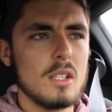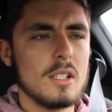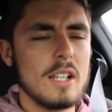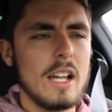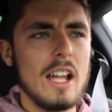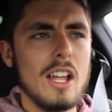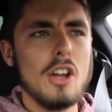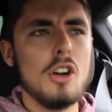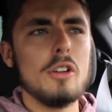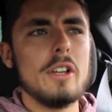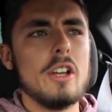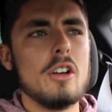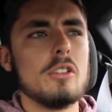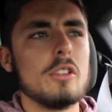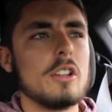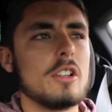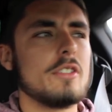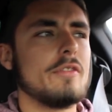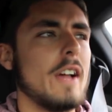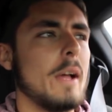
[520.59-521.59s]
Coyote
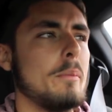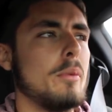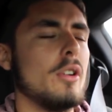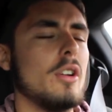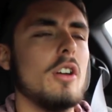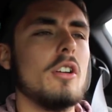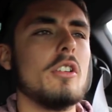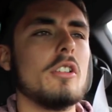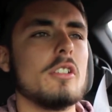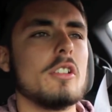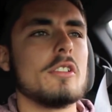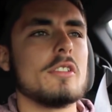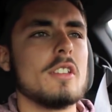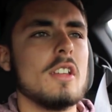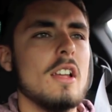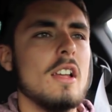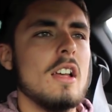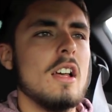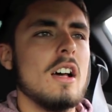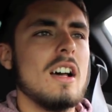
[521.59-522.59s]
owners, 5.0 owners.
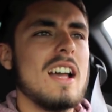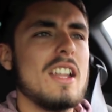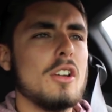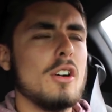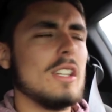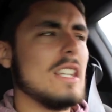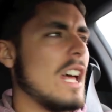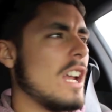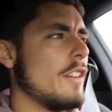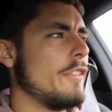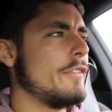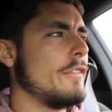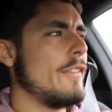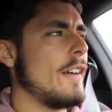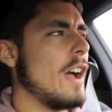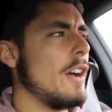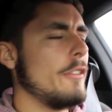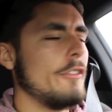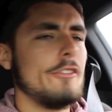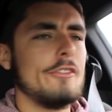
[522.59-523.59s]
I know a lot of
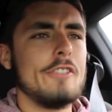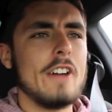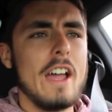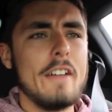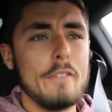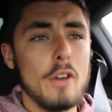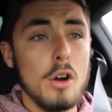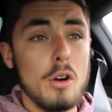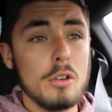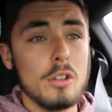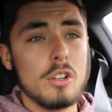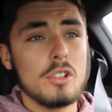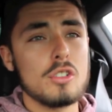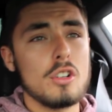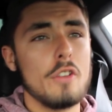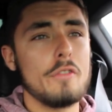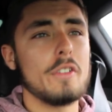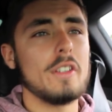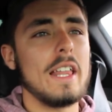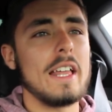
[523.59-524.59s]
5.0 owners
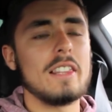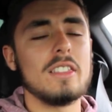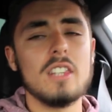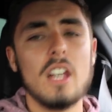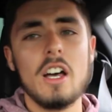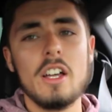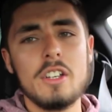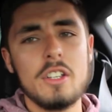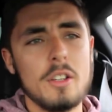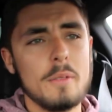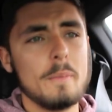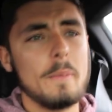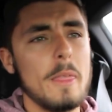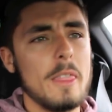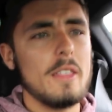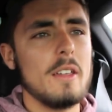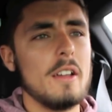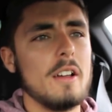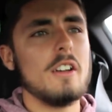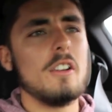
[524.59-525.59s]
go for like Lund
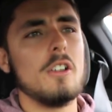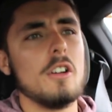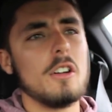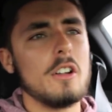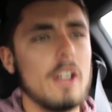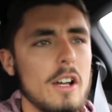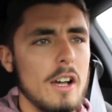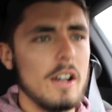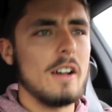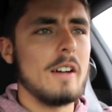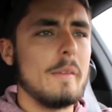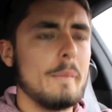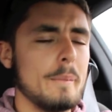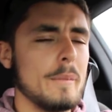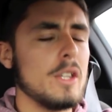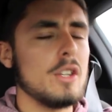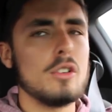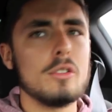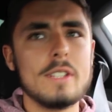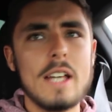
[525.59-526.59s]
or
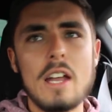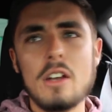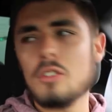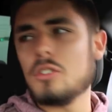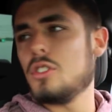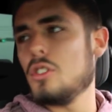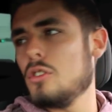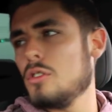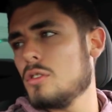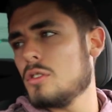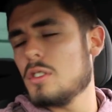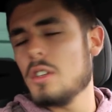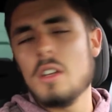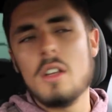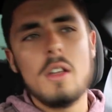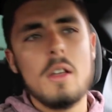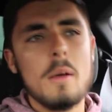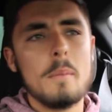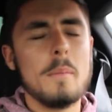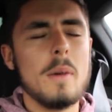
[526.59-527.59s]
you know, dyno tunes,
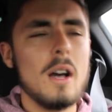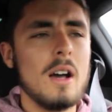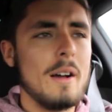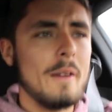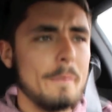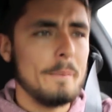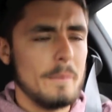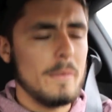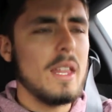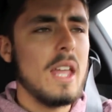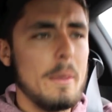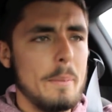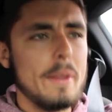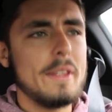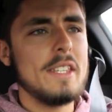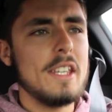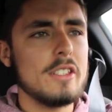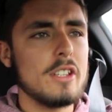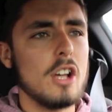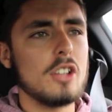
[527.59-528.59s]
but
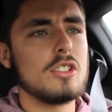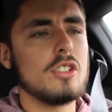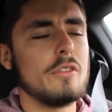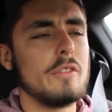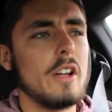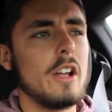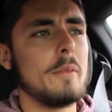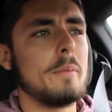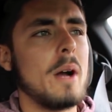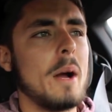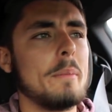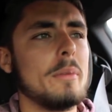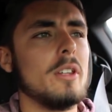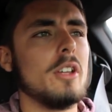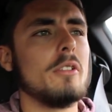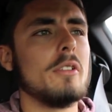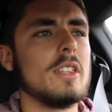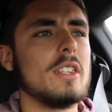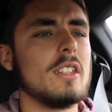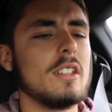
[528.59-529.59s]
MPT is also very popular with